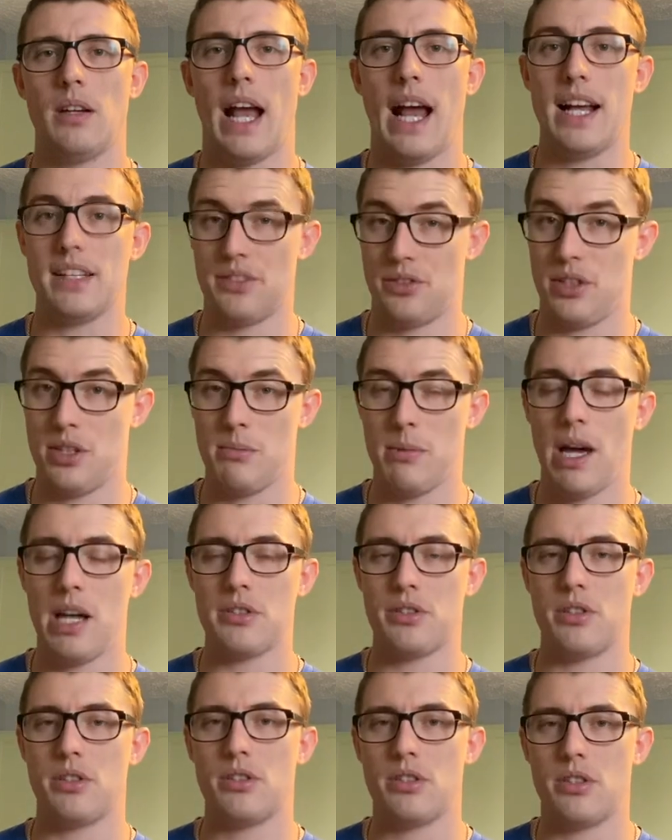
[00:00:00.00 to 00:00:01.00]
as you can
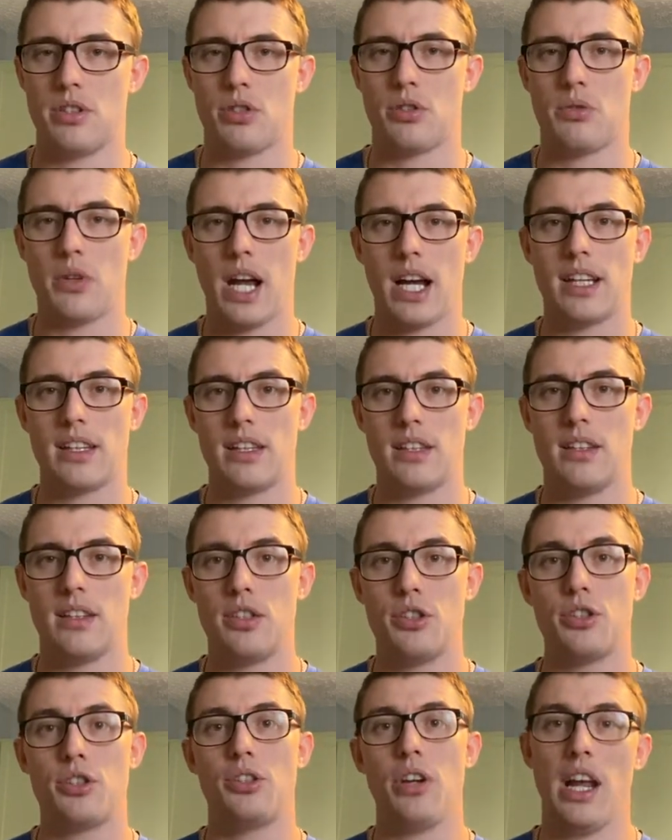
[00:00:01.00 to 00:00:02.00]
imagine, distracted
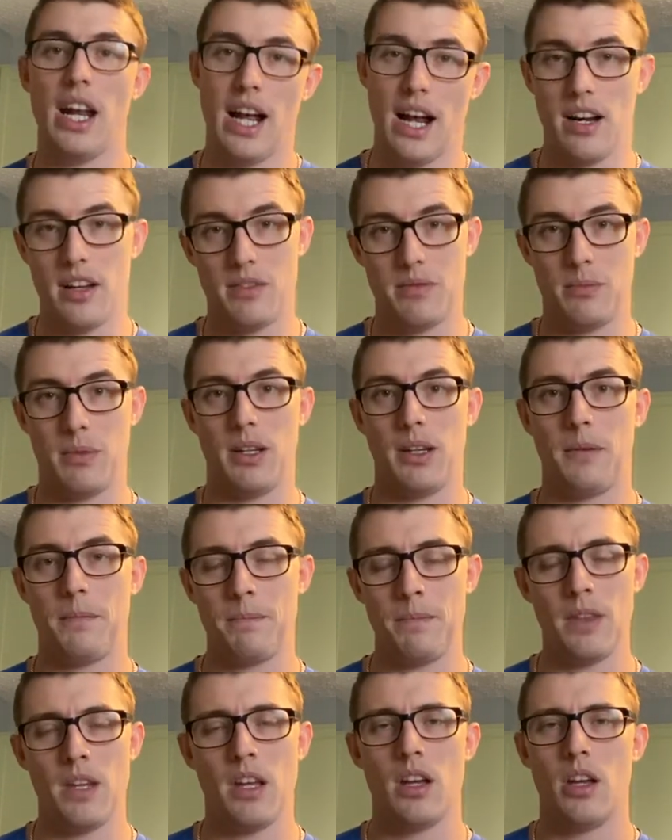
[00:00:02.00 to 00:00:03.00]
the shit out of me,
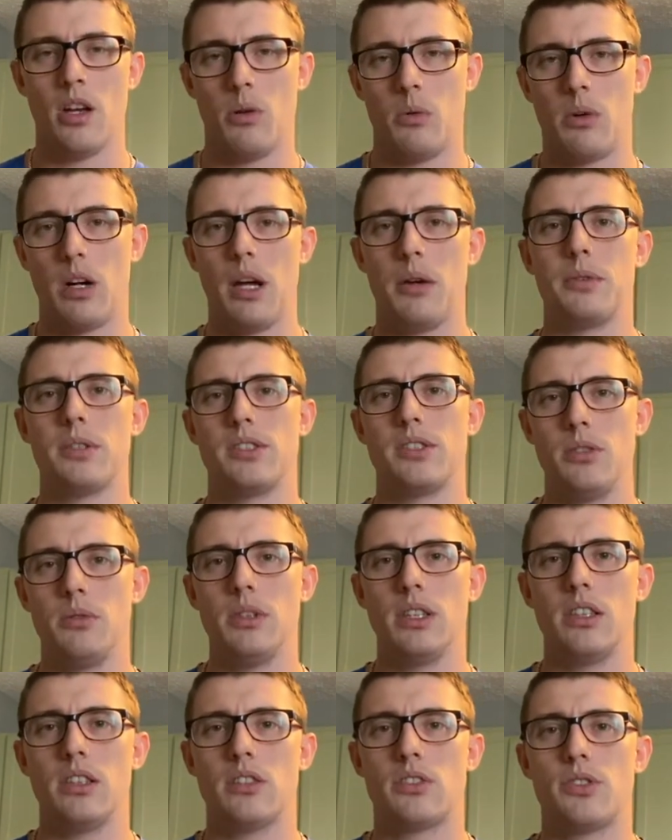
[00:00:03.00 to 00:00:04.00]
where I was
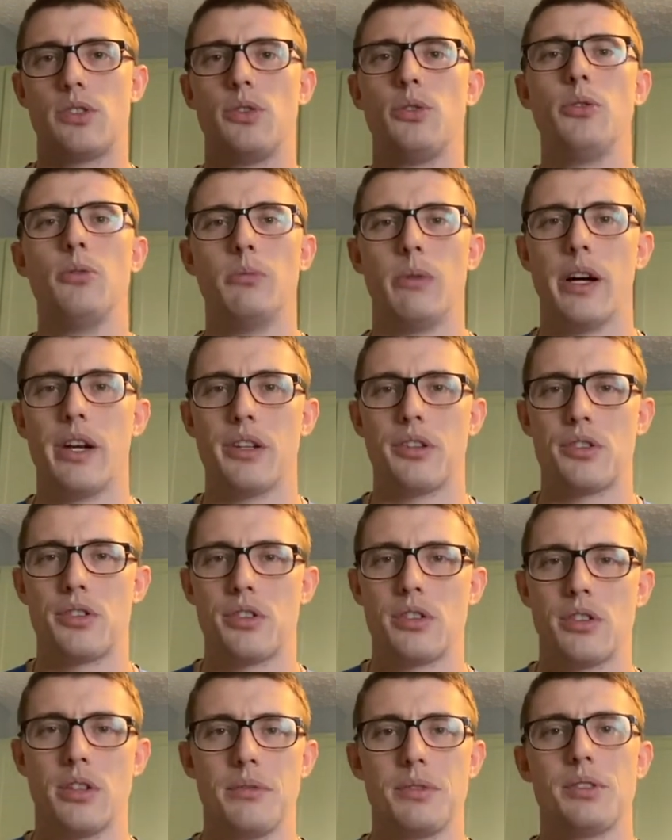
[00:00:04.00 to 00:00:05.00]
doing too much,
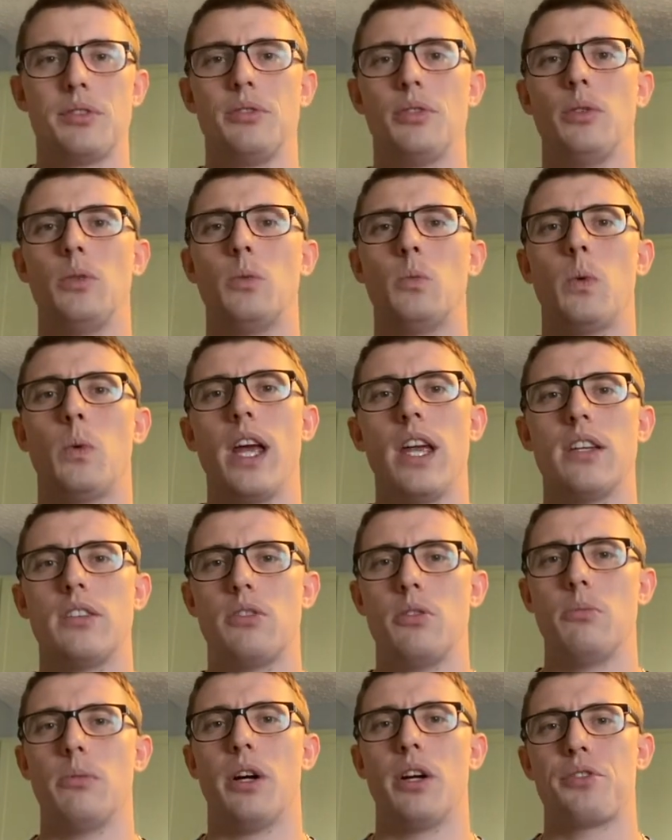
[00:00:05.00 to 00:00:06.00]
was doing way
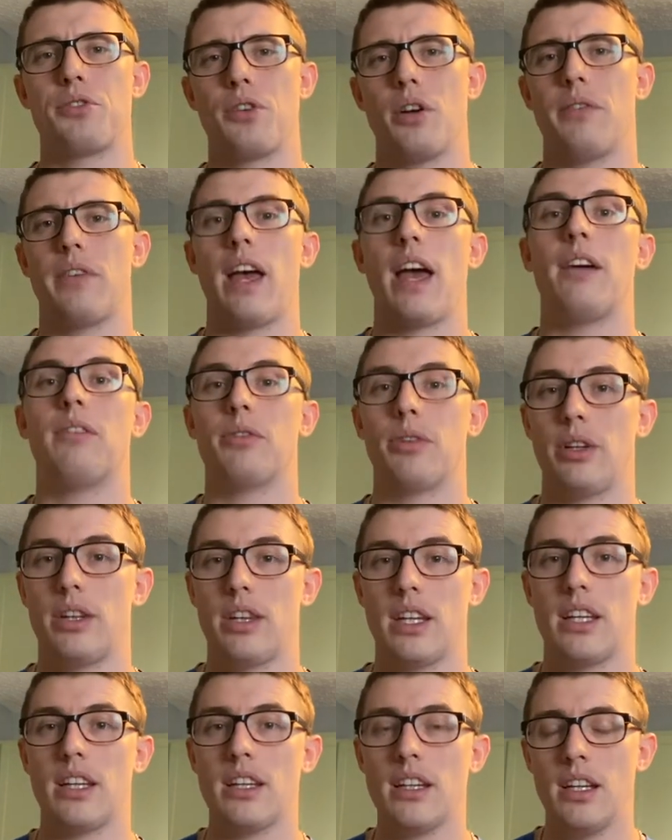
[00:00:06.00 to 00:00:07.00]
too much of
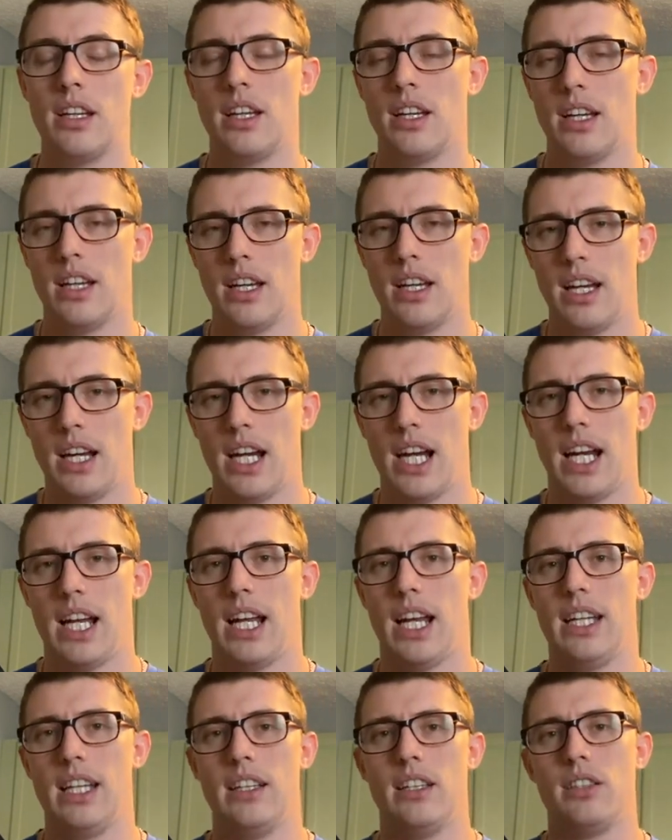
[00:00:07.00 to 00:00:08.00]
everything, and
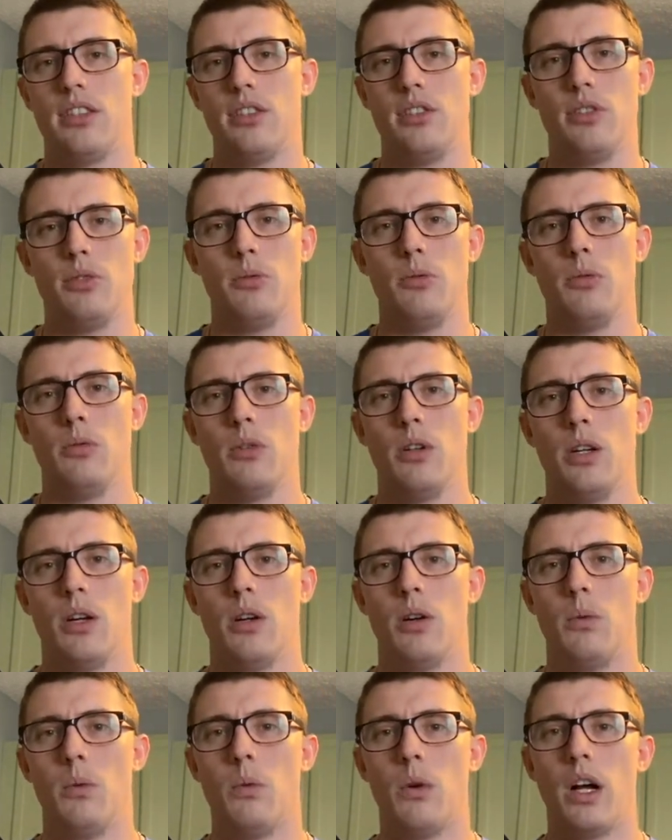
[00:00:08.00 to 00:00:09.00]
I needed to do
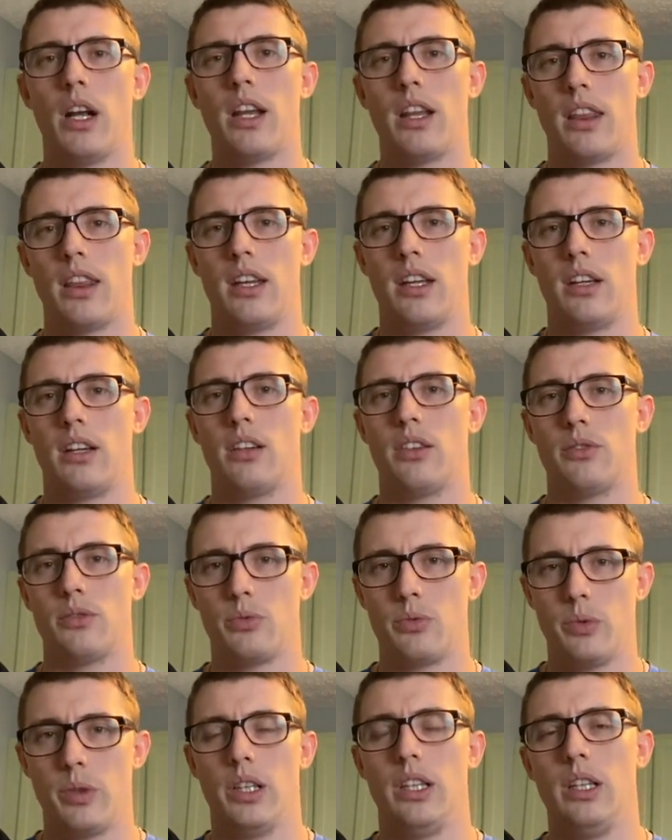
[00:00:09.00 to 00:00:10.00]
one thing
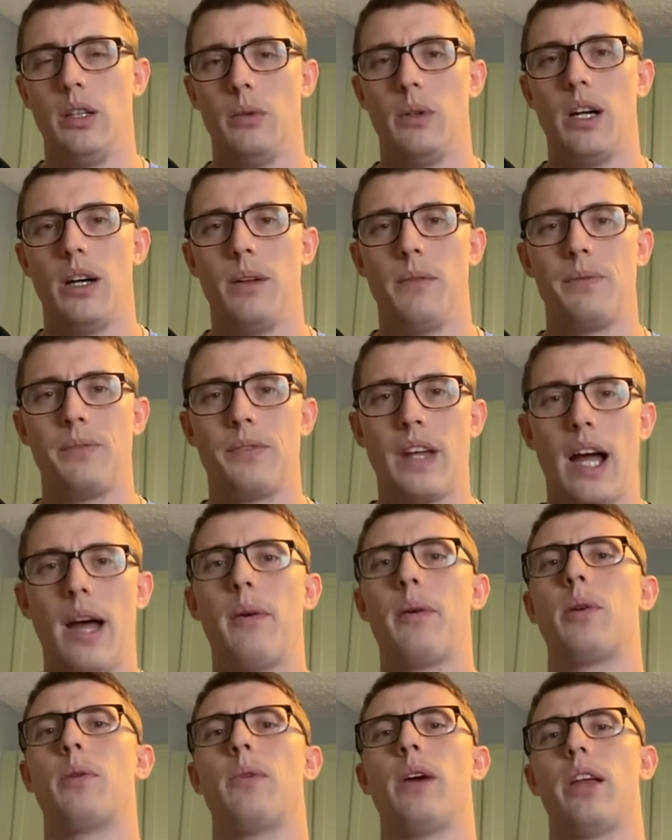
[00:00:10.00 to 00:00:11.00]
really well. I
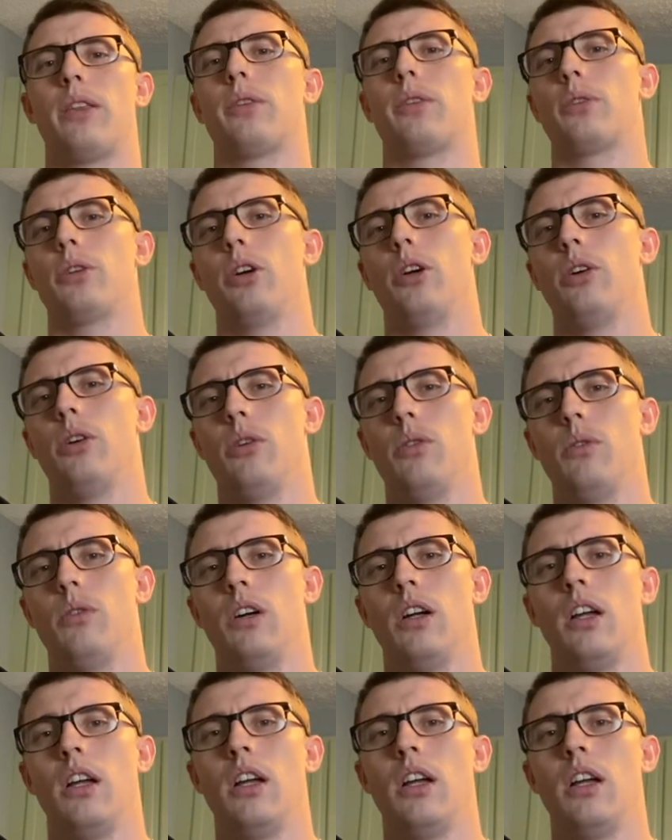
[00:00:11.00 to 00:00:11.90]
would rather go.